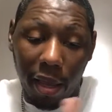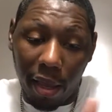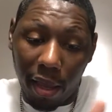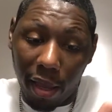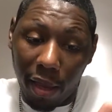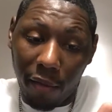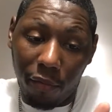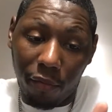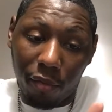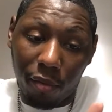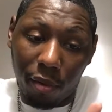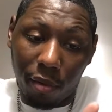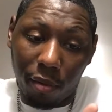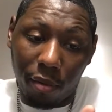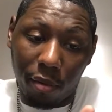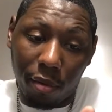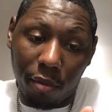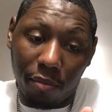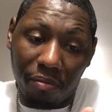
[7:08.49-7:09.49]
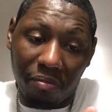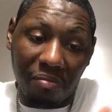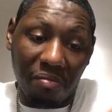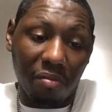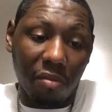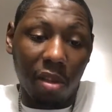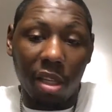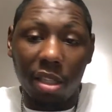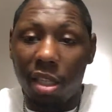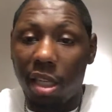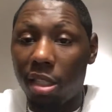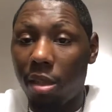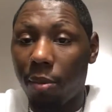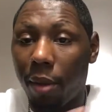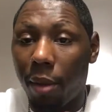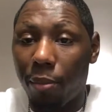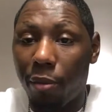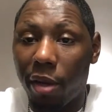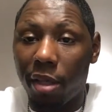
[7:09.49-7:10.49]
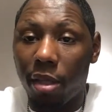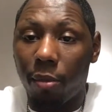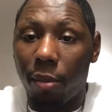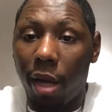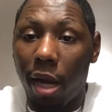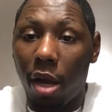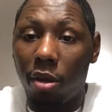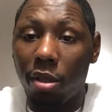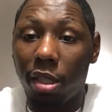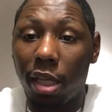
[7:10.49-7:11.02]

If, let's say, somebody bring it to my house,